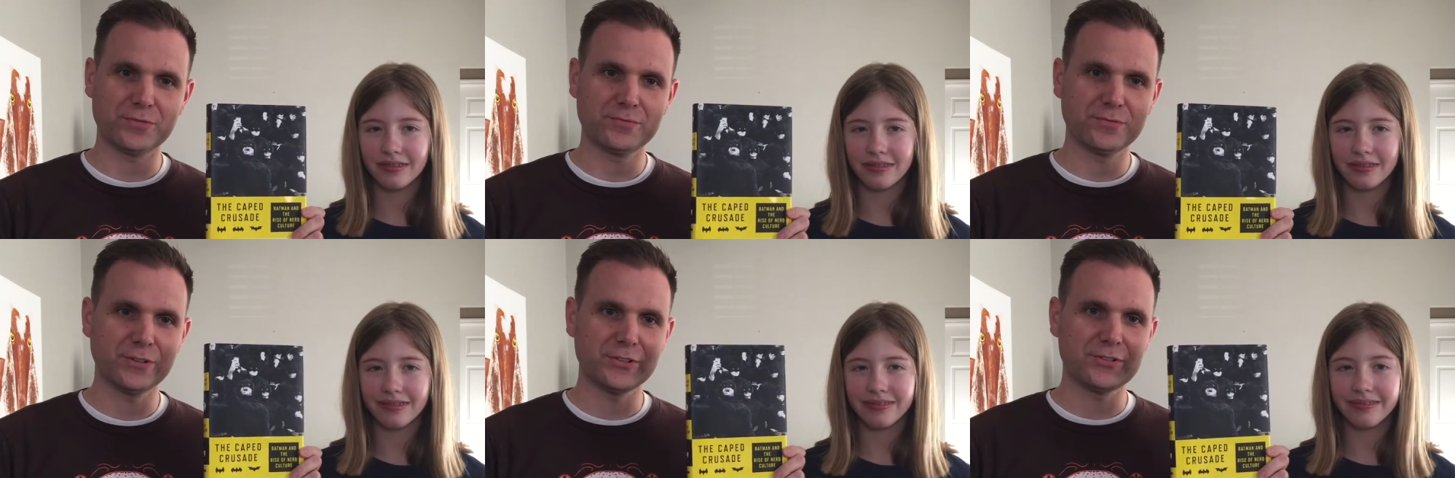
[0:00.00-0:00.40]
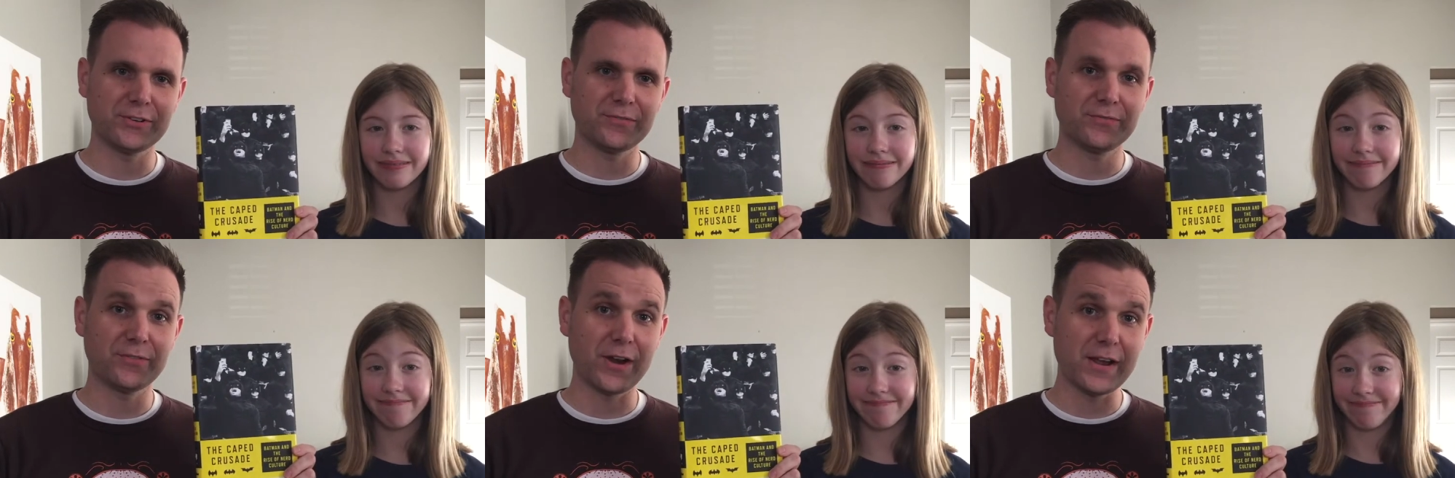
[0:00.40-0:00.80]
Speaker 1: which a
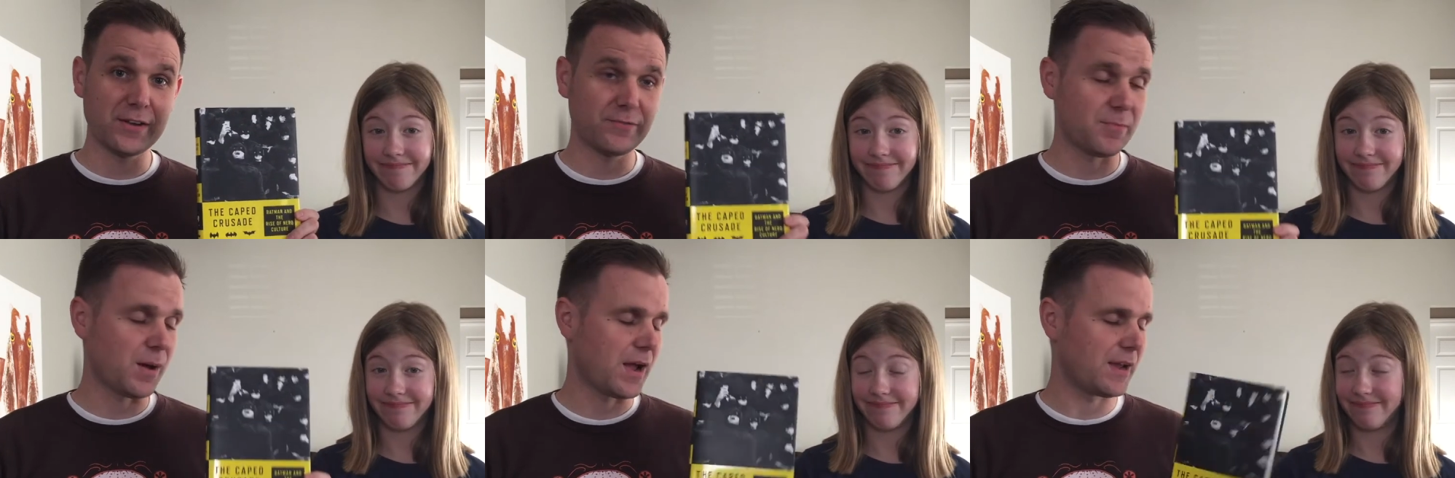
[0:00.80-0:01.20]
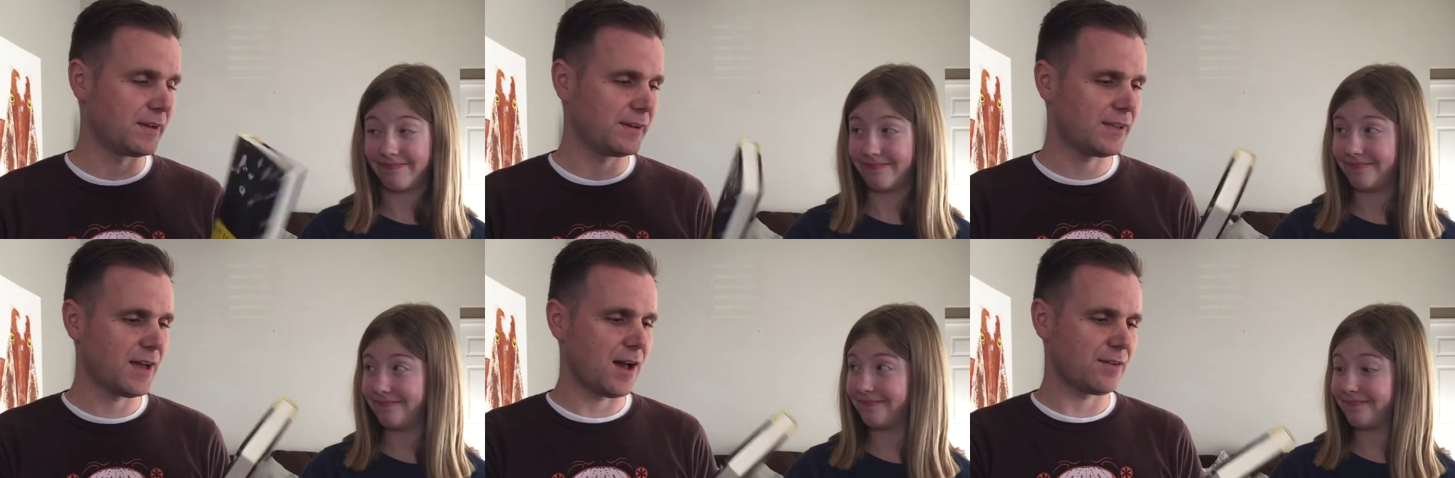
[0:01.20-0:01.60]
friend of mine
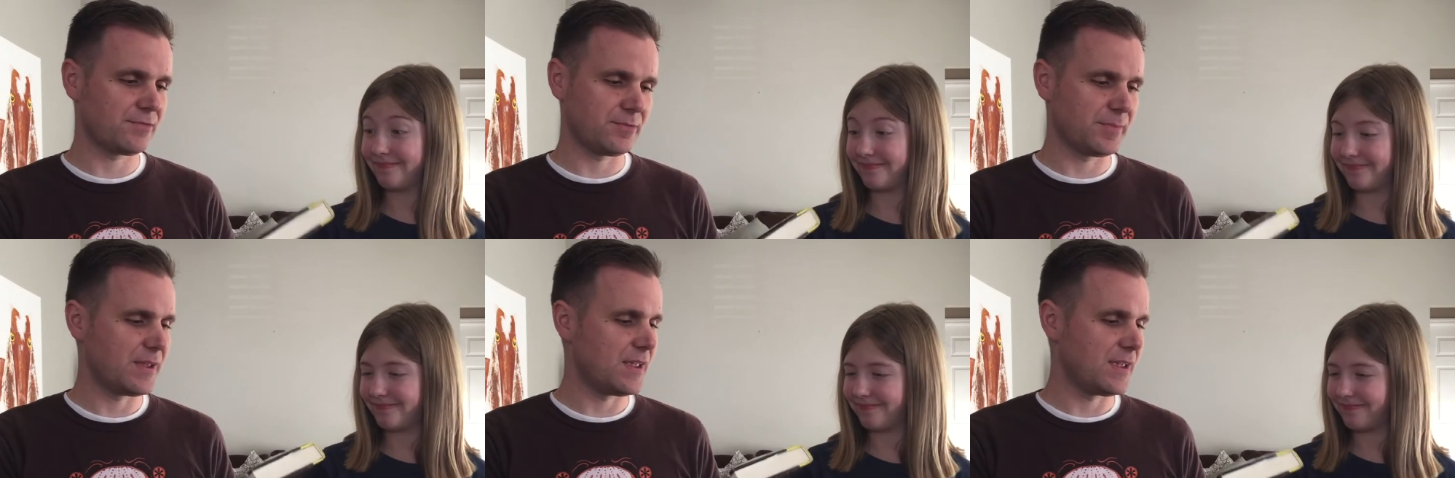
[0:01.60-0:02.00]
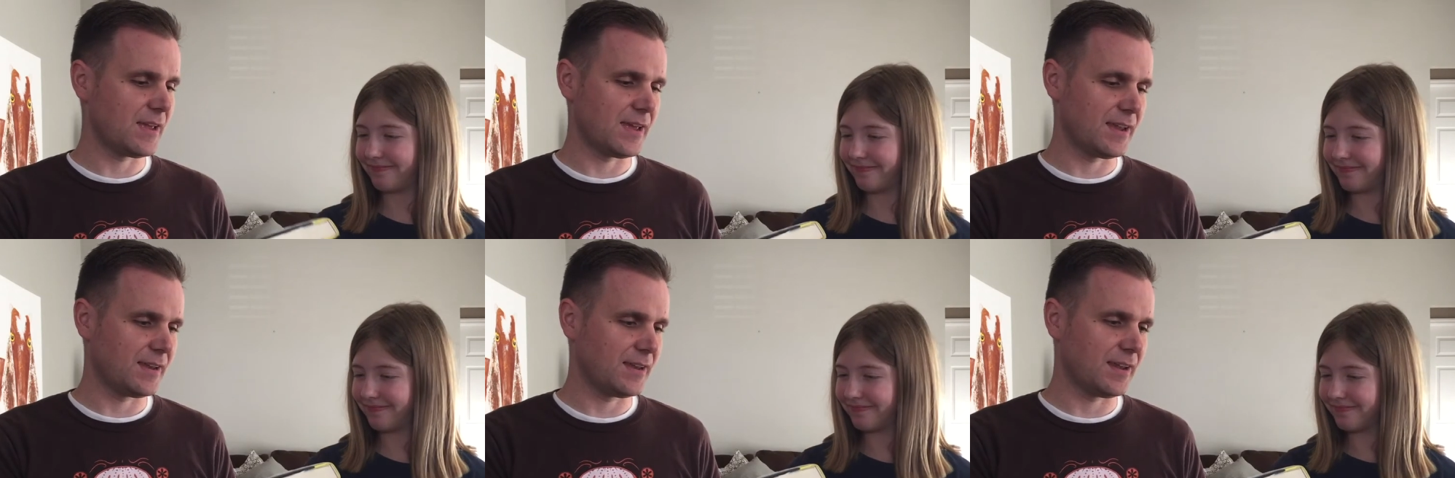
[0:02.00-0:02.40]
got for me,
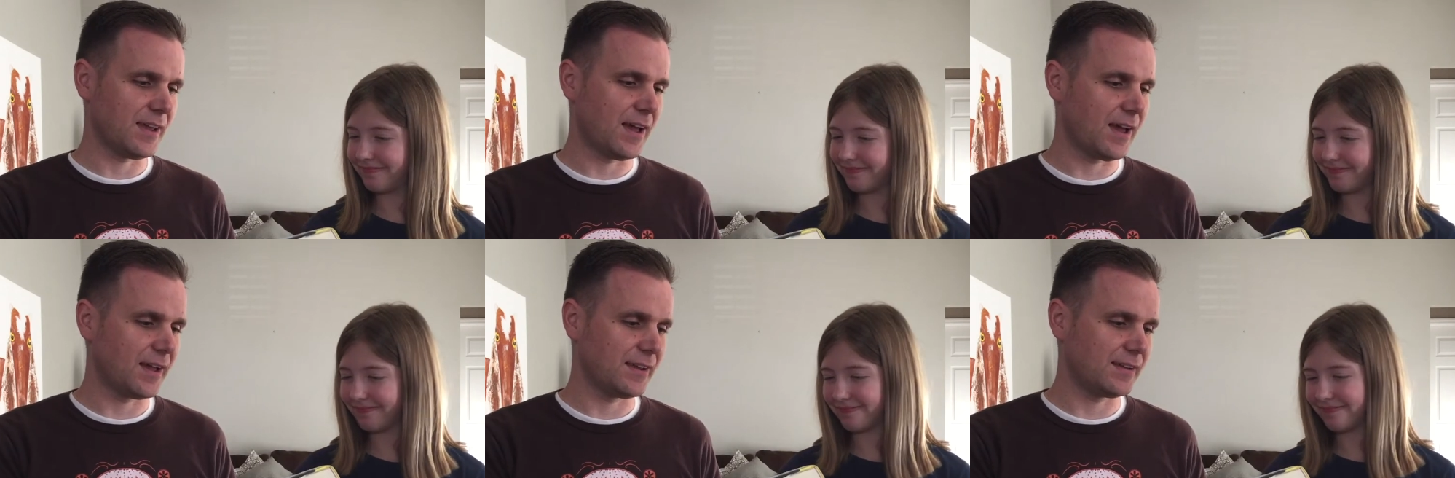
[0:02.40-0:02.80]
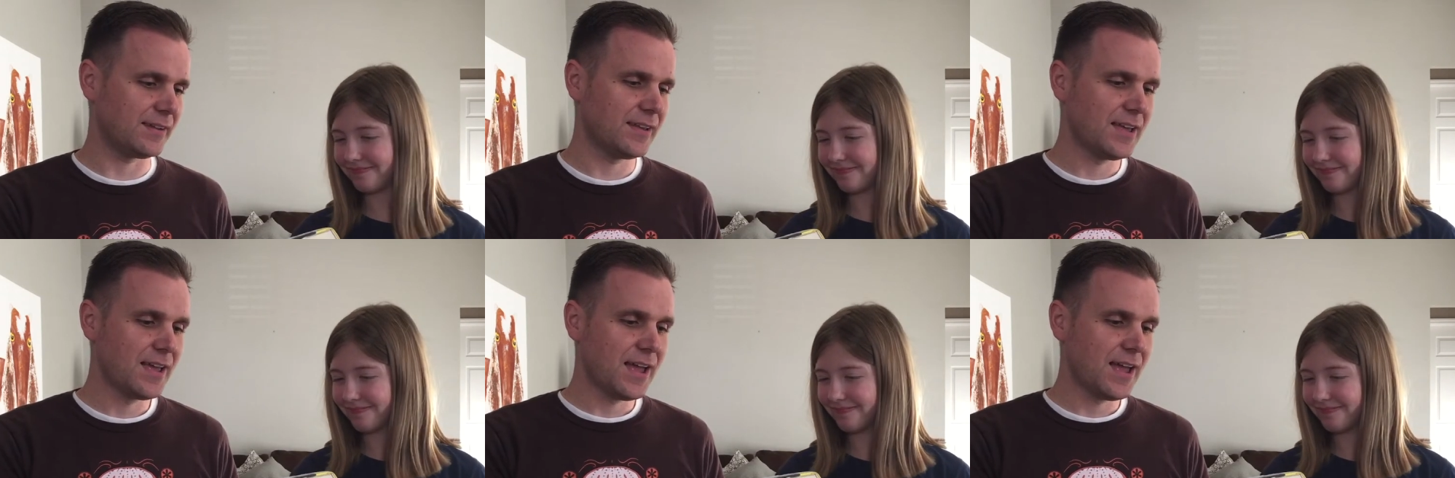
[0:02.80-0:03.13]
and I